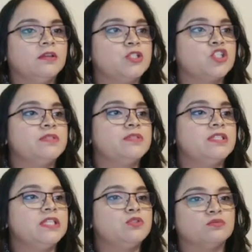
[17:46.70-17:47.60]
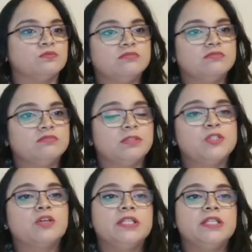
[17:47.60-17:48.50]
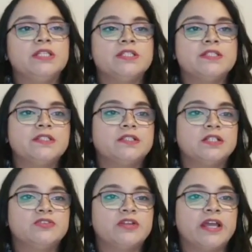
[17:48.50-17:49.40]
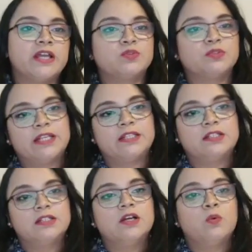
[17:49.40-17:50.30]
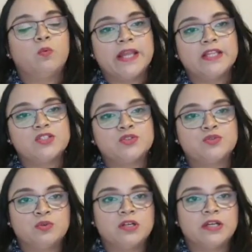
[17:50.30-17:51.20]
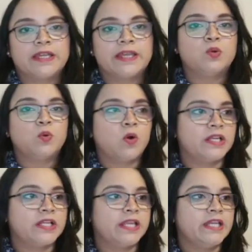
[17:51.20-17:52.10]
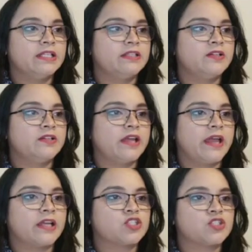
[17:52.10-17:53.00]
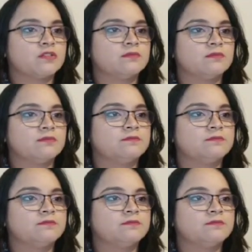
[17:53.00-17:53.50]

Bishop c2. The bishop clears the third rank so that white's rook can coordinate their action.